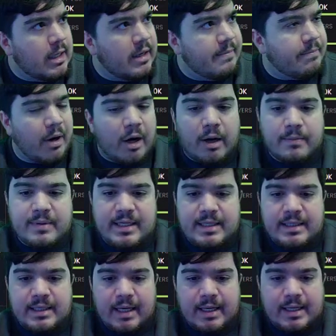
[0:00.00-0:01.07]

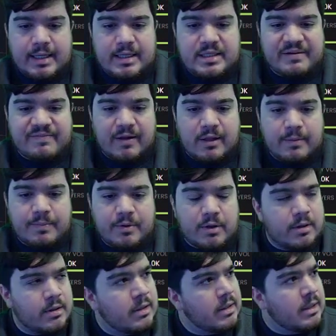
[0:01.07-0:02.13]
Palmy
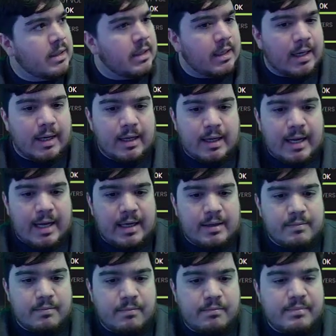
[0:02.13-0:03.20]
developer,
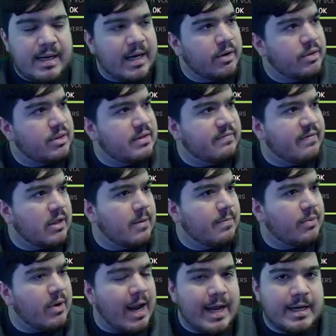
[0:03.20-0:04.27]
and Meowth
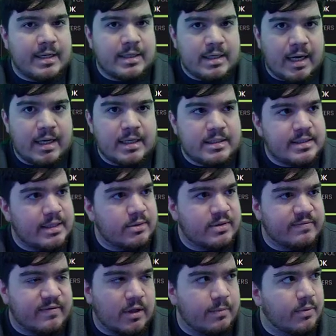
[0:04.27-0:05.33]
developer, and Ditto
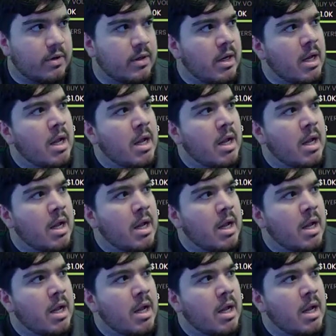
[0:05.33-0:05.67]
developer.